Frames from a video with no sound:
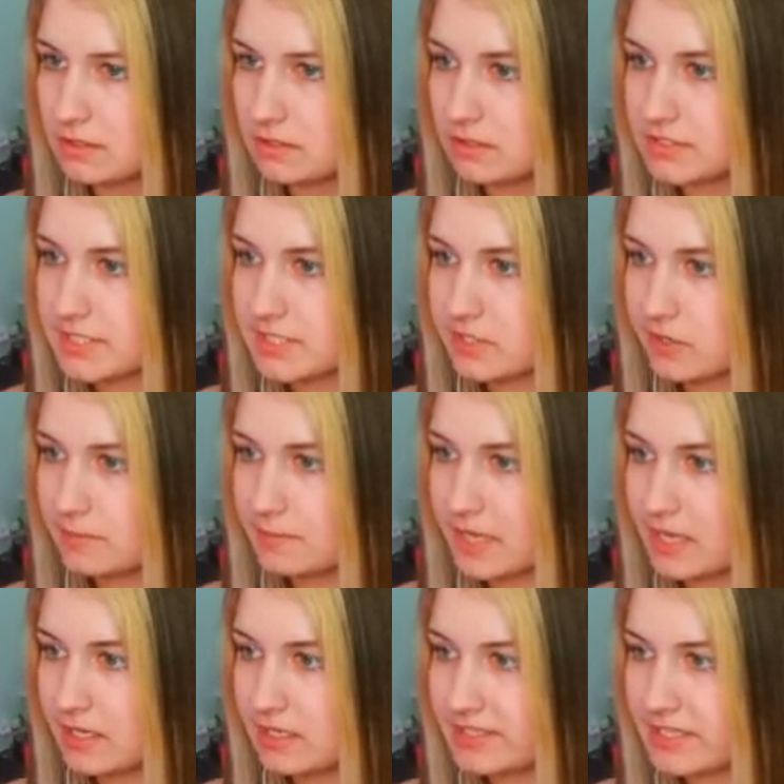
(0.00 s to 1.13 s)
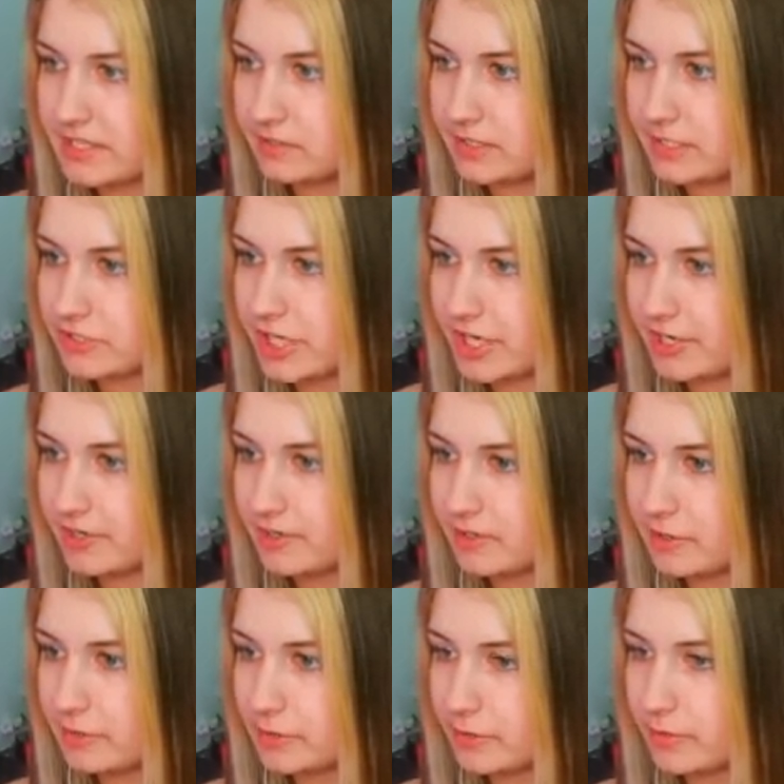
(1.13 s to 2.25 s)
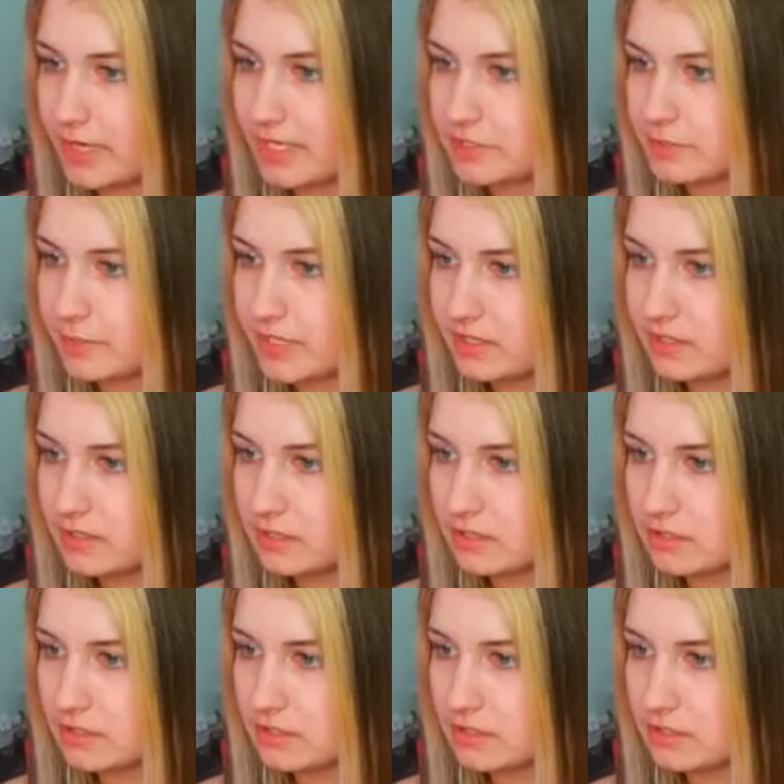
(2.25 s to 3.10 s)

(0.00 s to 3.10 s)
Sit on my healing chair right quick.